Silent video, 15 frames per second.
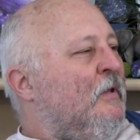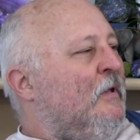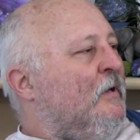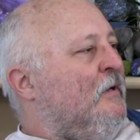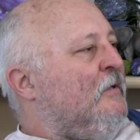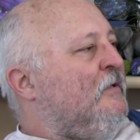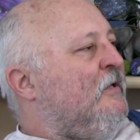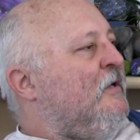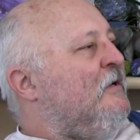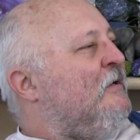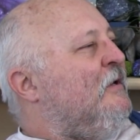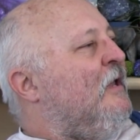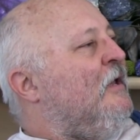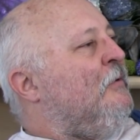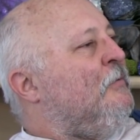Uh, Diana
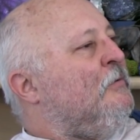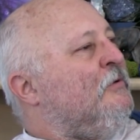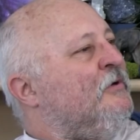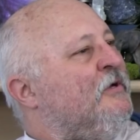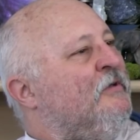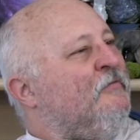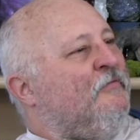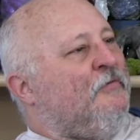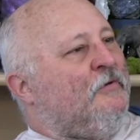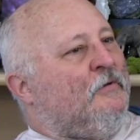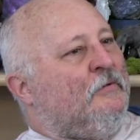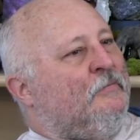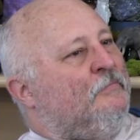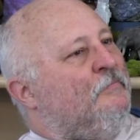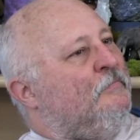and I were looking
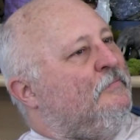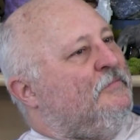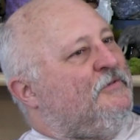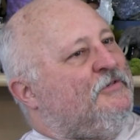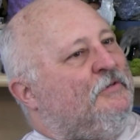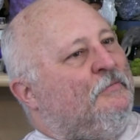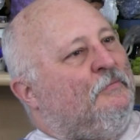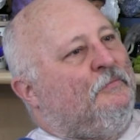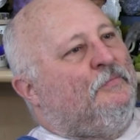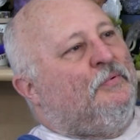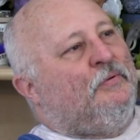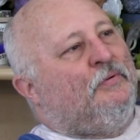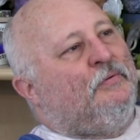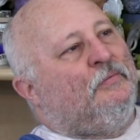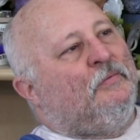for
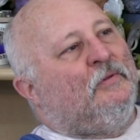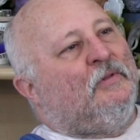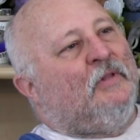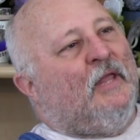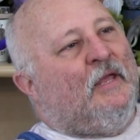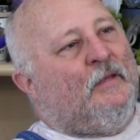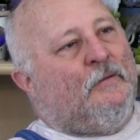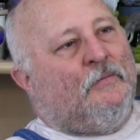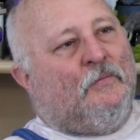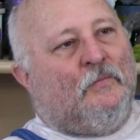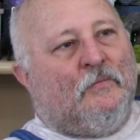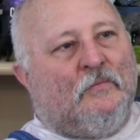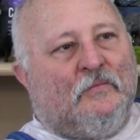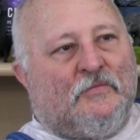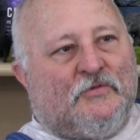some light,
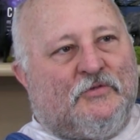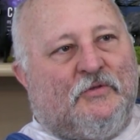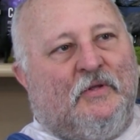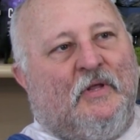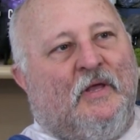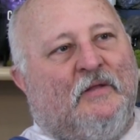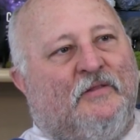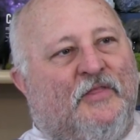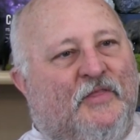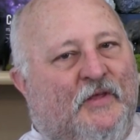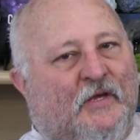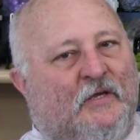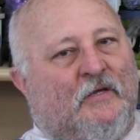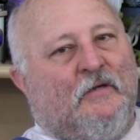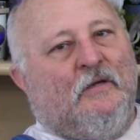
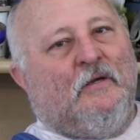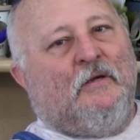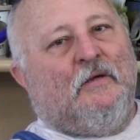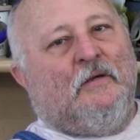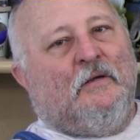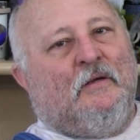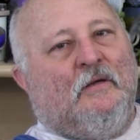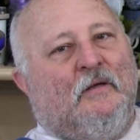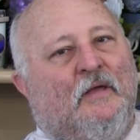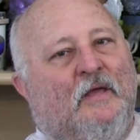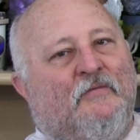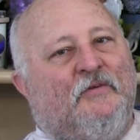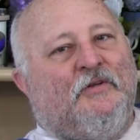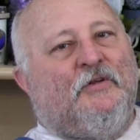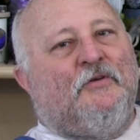thick,
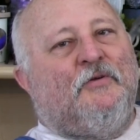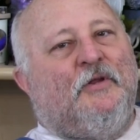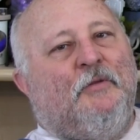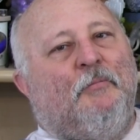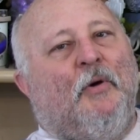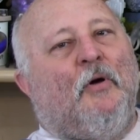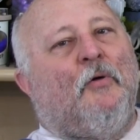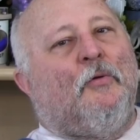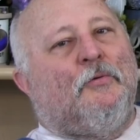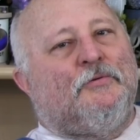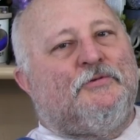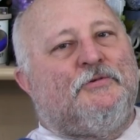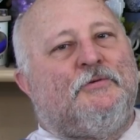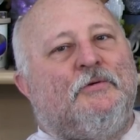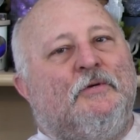heavy-duty
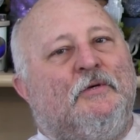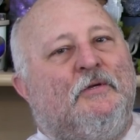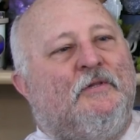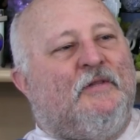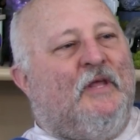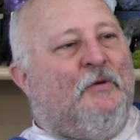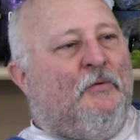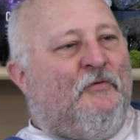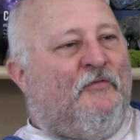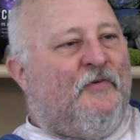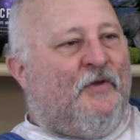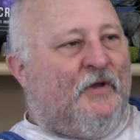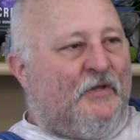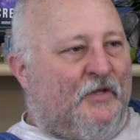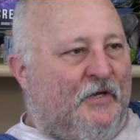bowls that would
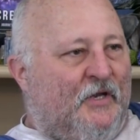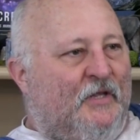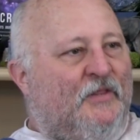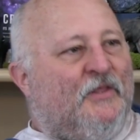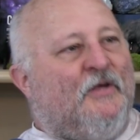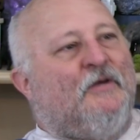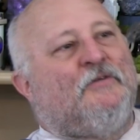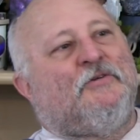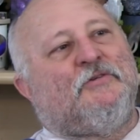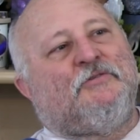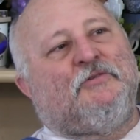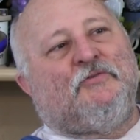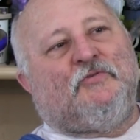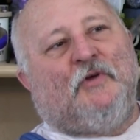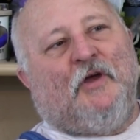fit underneath there
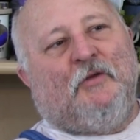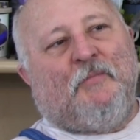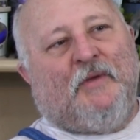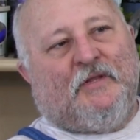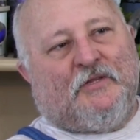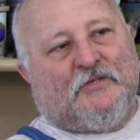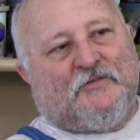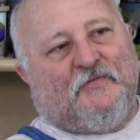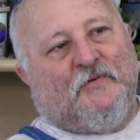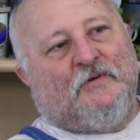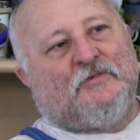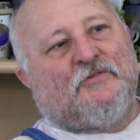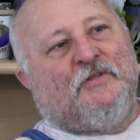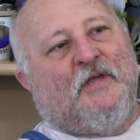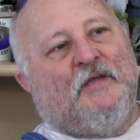just to try and make the
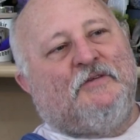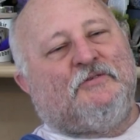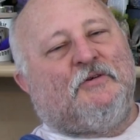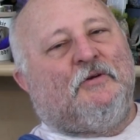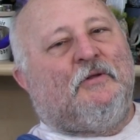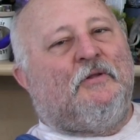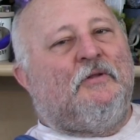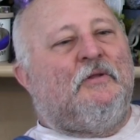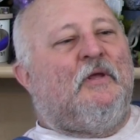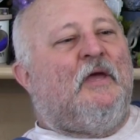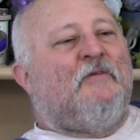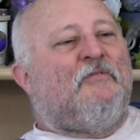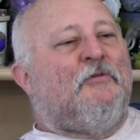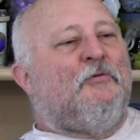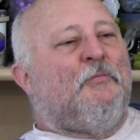spheres nicer. And you
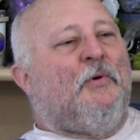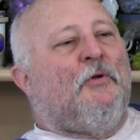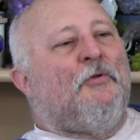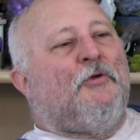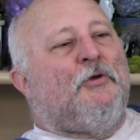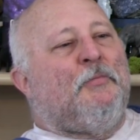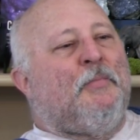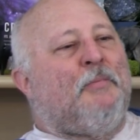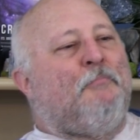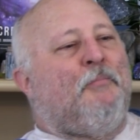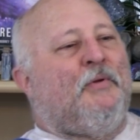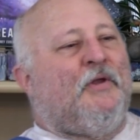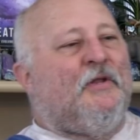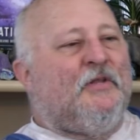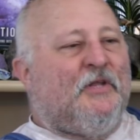have a little bowl you can
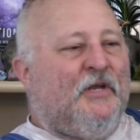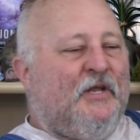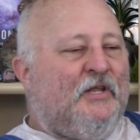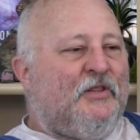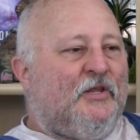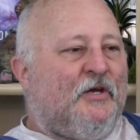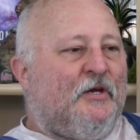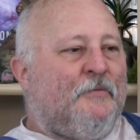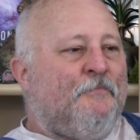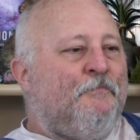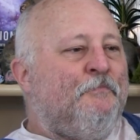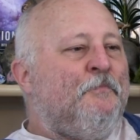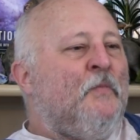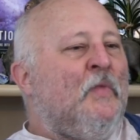put underneath there.